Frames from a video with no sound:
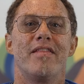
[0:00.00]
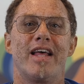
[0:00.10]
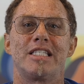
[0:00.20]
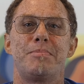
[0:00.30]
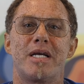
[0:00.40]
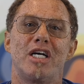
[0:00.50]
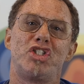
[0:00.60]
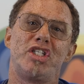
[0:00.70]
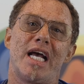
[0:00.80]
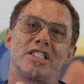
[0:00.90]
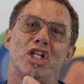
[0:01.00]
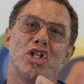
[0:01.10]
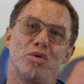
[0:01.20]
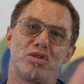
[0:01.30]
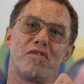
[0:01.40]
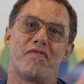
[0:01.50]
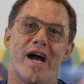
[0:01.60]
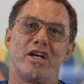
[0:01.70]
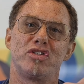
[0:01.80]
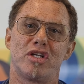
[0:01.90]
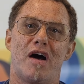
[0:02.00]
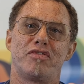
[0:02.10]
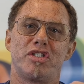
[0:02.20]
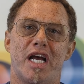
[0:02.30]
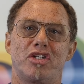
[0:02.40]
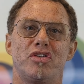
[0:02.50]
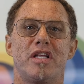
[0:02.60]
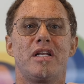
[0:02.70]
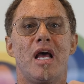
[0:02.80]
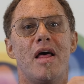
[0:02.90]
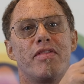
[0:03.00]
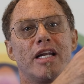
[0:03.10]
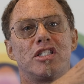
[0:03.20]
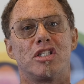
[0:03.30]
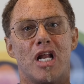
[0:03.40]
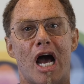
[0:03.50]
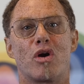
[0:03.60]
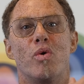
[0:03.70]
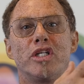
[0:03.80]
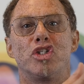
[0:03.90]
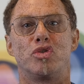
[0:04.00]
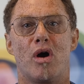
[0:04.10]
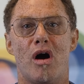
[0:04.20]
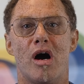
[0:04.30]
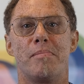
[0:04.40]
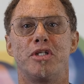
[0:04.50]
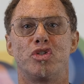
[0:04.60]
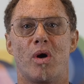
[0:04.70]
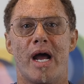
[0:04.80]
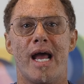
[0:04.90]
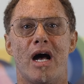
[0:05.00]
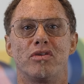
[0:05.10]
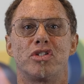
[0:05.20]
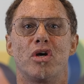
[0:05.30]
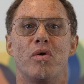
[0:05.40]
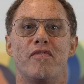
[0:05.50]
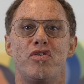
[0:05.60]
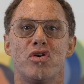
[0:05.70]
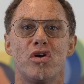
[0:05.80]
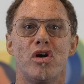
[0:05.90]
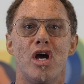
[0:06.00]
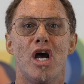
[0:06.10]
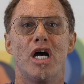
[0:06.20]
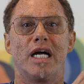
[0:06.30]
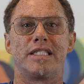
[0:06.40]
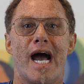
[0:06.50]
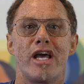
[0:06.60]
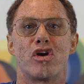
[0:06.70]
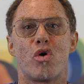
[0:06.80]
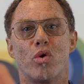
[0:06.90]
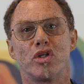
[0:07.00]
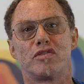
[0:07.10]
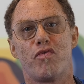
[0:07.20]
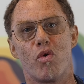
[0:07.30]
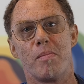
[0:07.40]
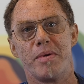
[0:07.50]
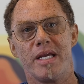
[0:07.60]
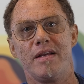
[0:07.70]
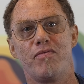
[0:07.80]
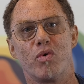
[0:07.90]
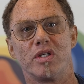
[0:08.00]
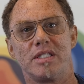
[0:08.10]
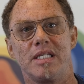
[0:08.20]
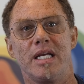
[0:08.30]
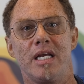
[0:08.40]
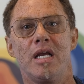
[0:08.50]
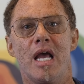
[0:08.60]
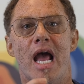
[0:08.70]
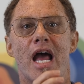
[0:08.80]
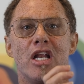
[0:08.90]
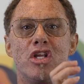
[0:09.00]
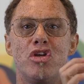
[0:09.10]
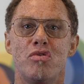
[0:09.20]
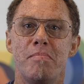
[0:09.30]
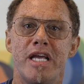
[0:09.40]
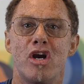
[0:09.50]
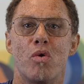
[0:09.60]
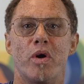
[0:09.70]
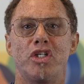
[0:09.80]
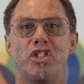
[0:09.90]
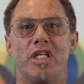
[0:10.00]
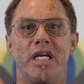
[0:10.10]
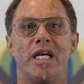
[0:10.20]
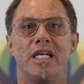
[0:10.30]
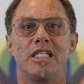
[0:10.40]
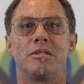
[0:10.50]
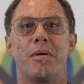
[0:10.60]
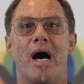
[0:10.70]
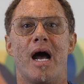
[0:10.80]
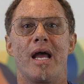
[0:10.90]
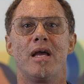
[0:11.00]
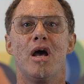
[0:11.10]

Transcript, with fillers: That's because she has a looser, finer, softer texture than that it's not going to draw up and dry out. So if you're a tighter course 4B, 4C, and you meet her where she is by